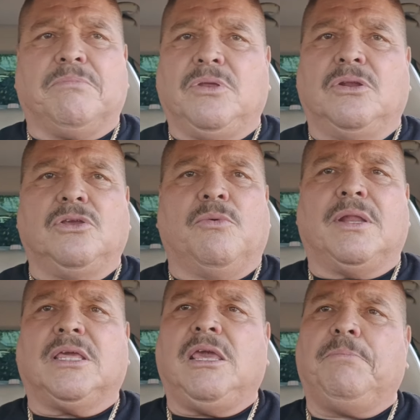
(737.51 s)
You know, you want
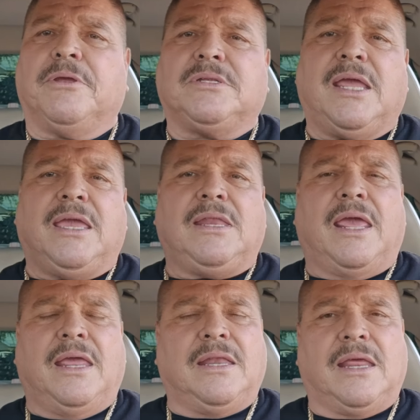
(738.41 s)
to keep your date
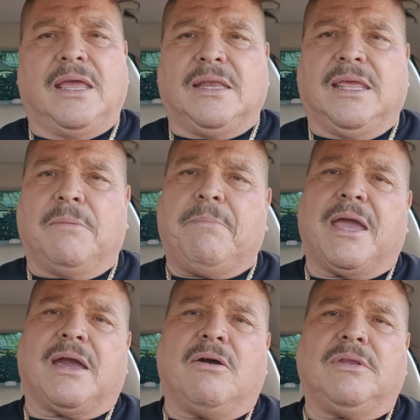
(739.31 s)
and and get
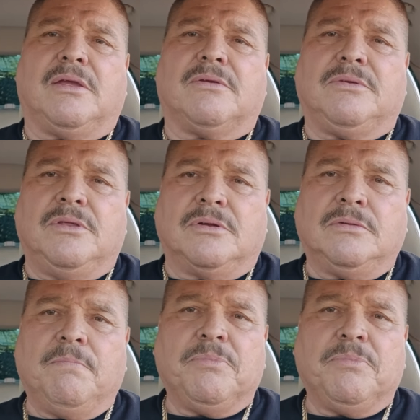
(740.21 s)
back out here, you know.